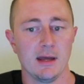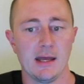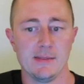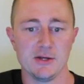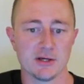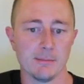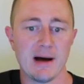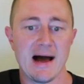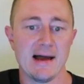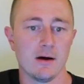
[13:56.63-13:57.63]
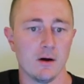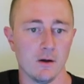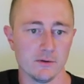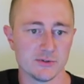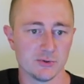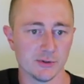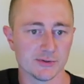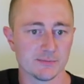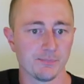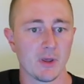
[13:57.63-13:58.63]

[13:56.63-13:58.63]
and then you can buy all those drills.